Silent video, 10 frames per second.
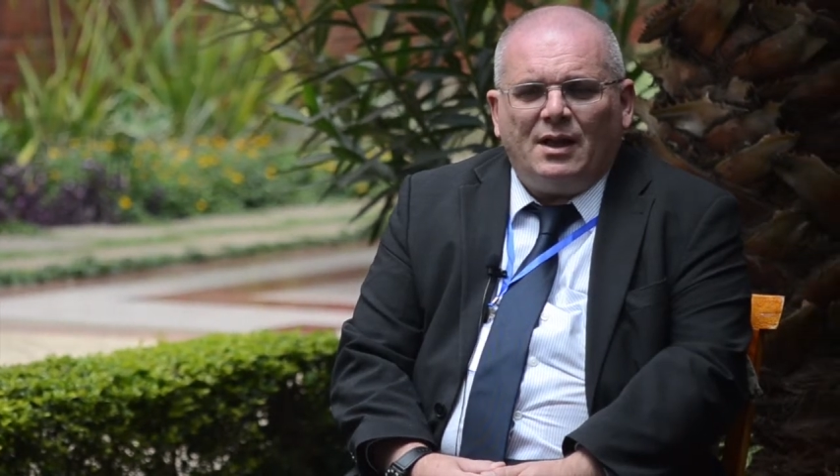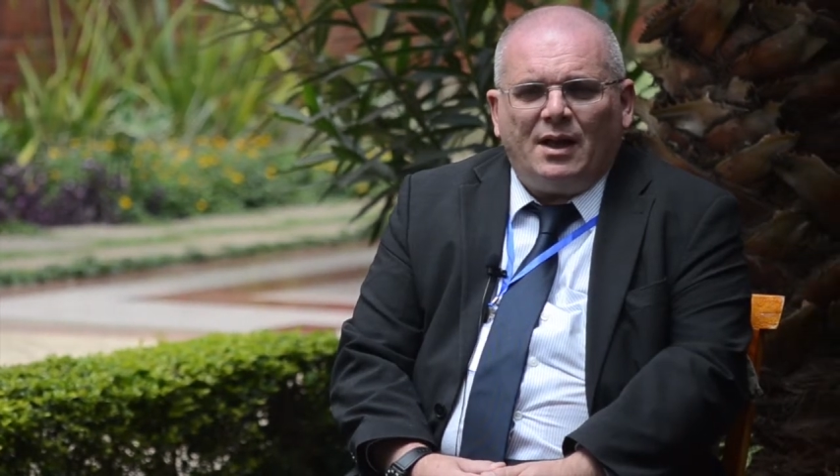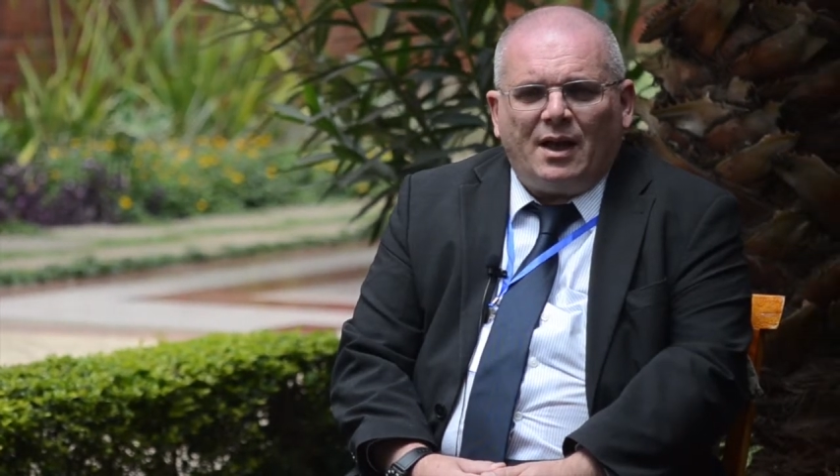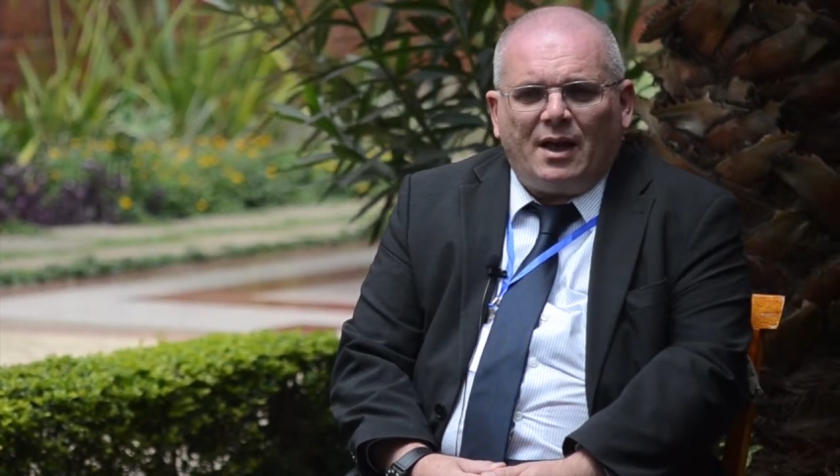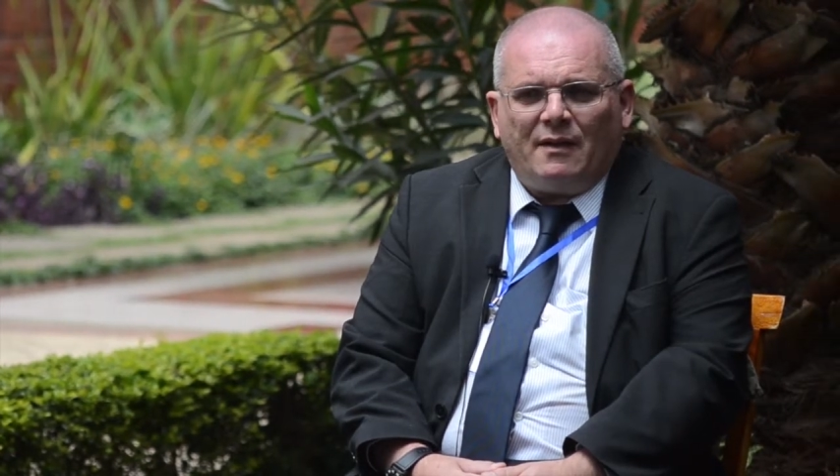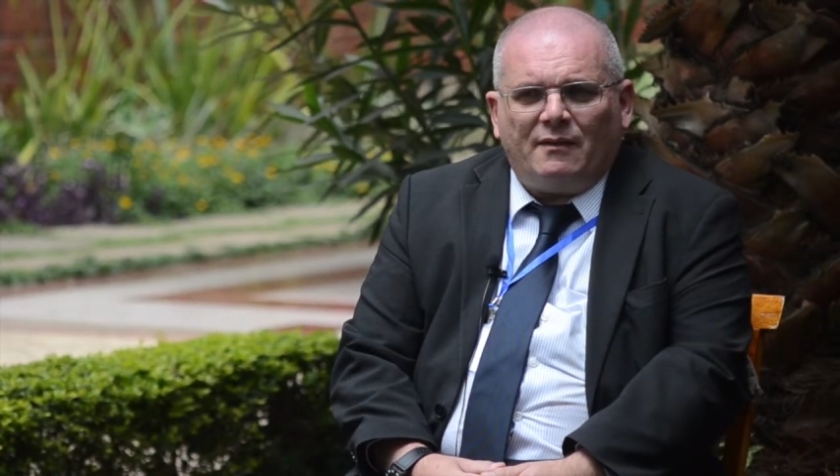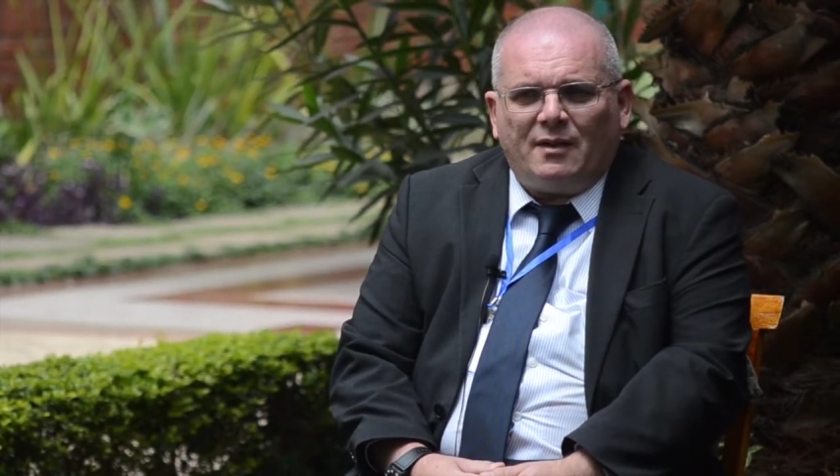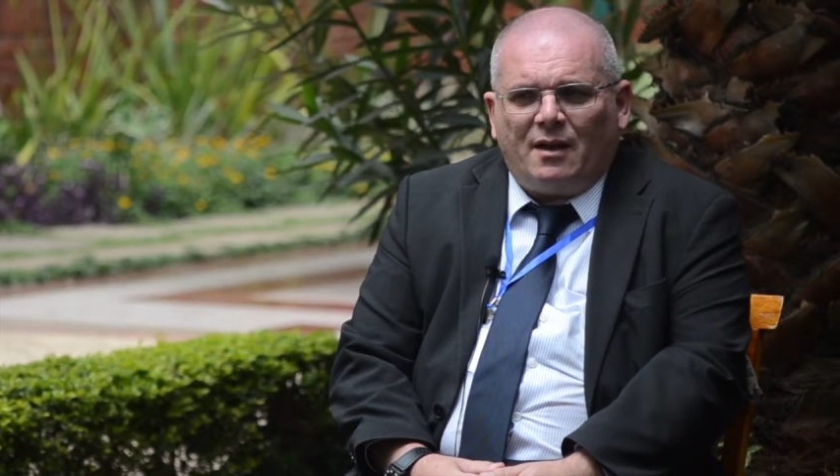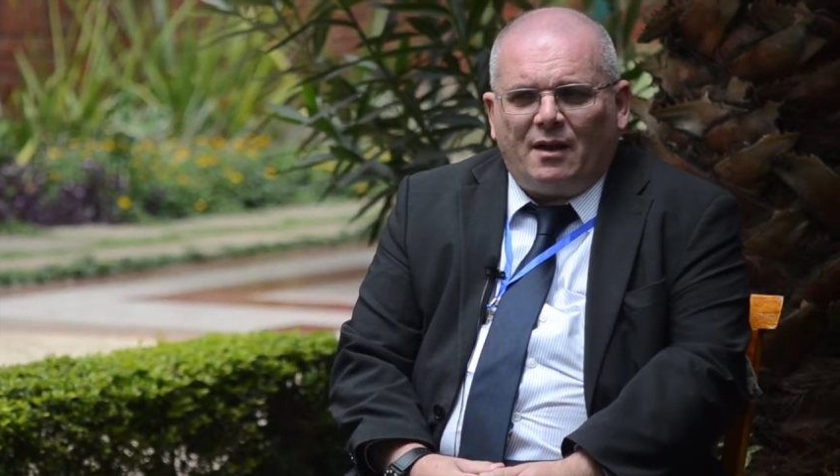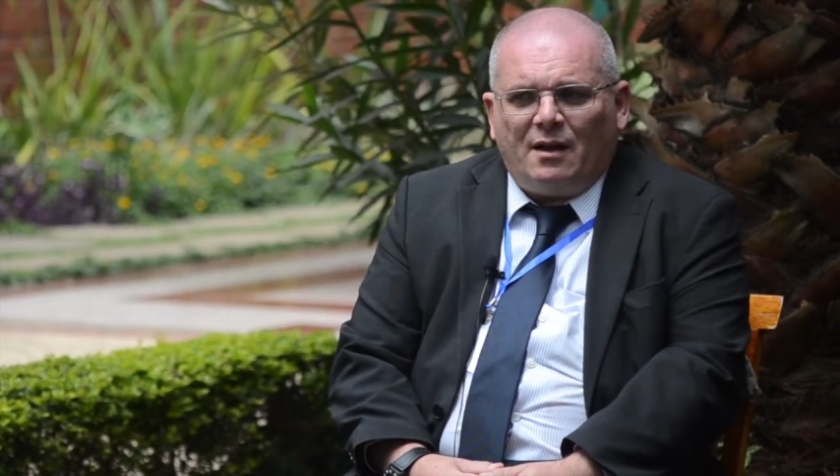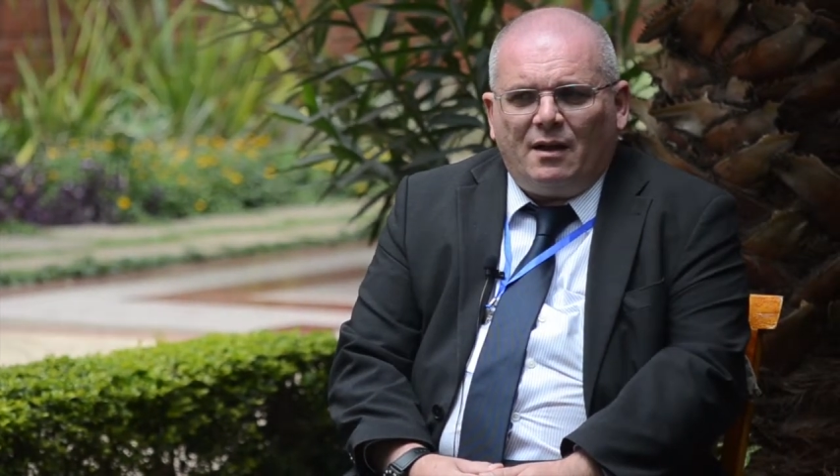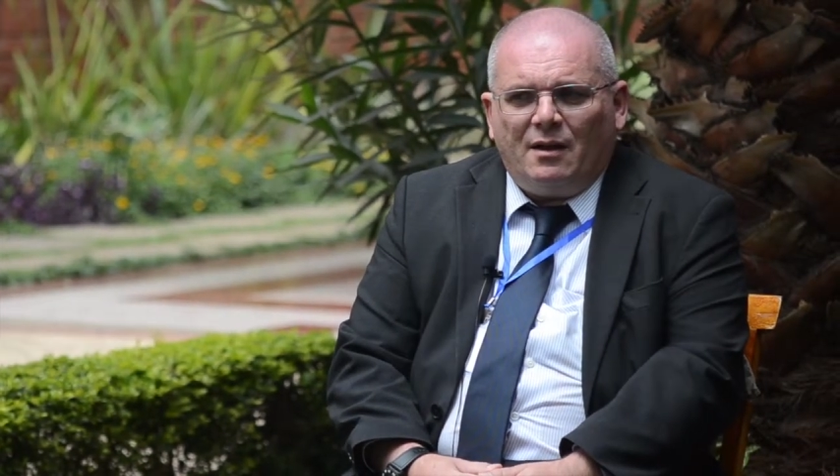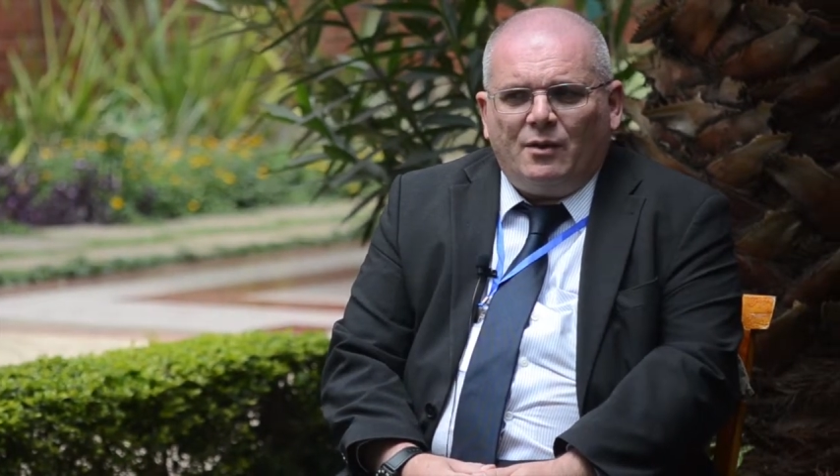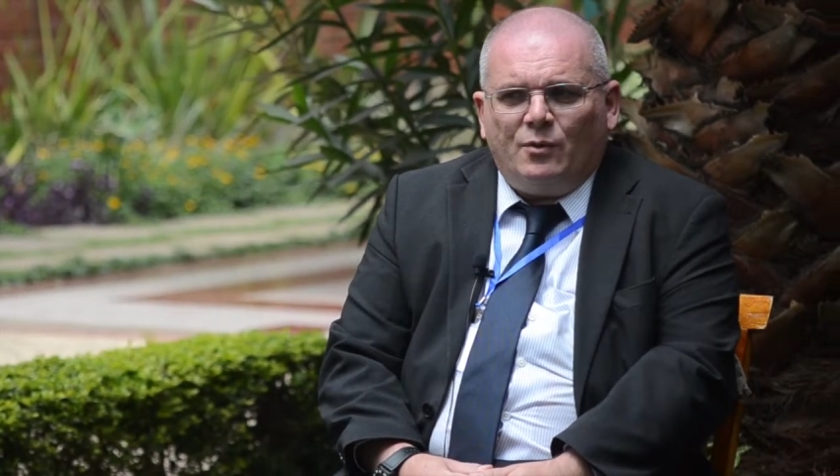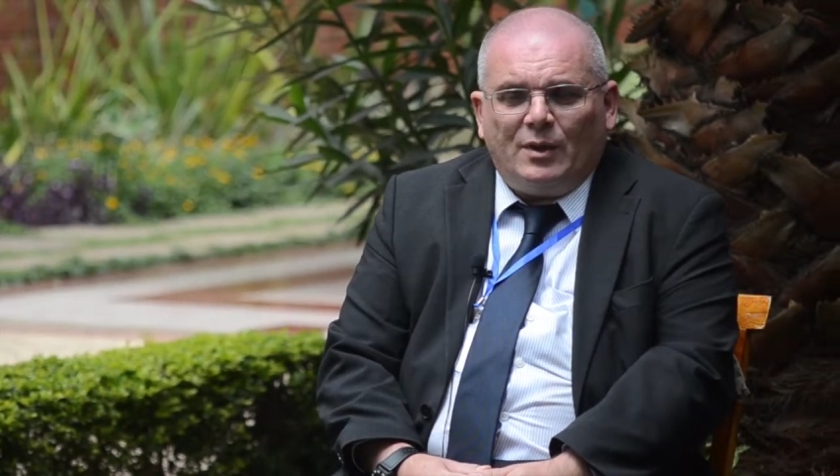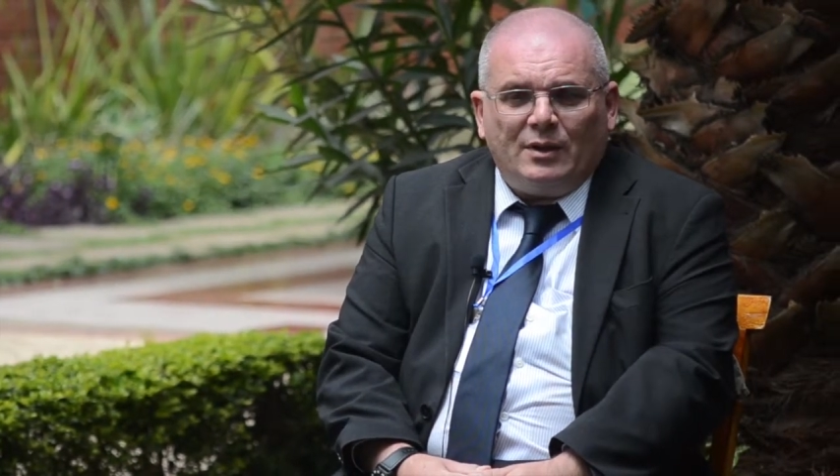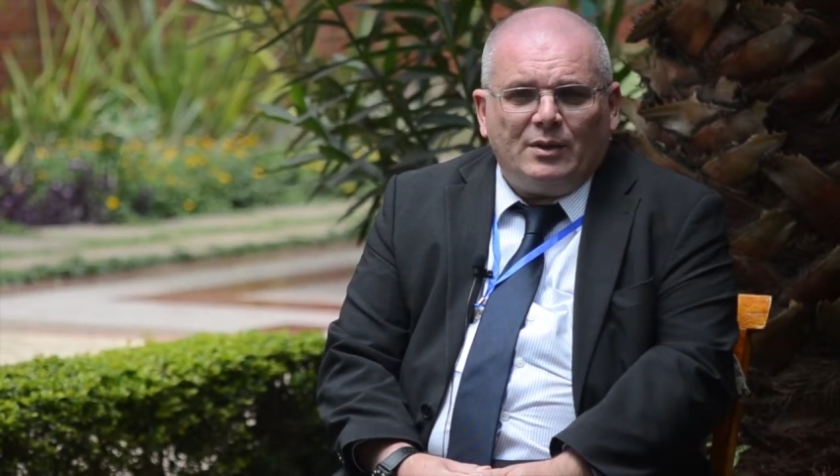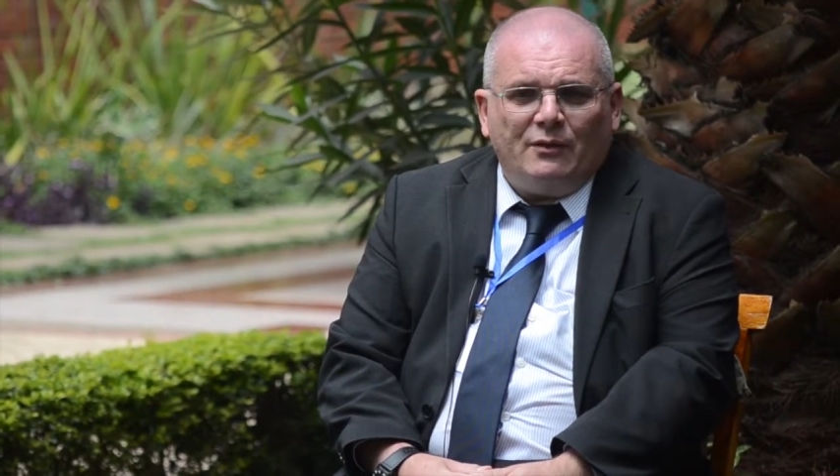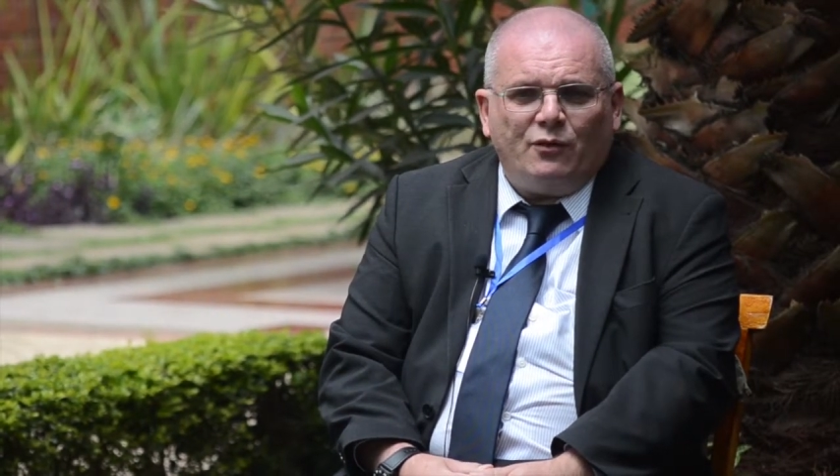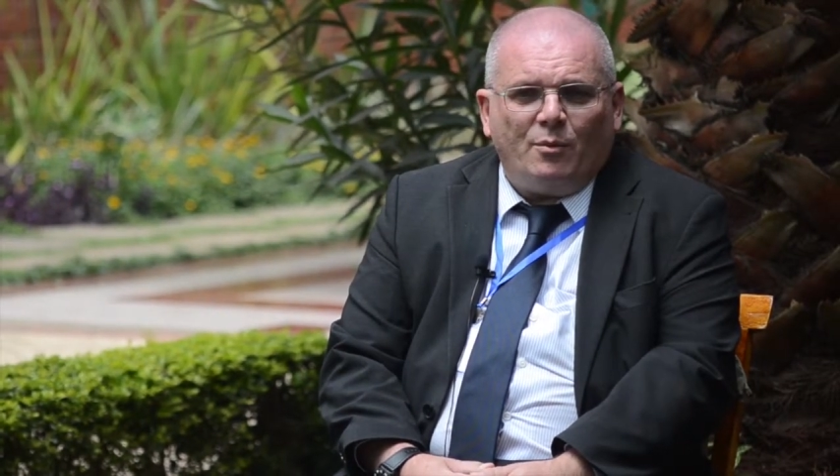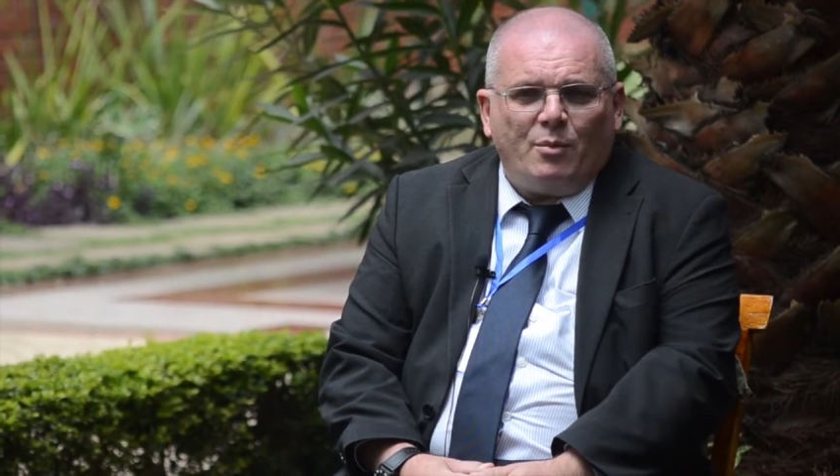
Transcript: and uh, we're looking for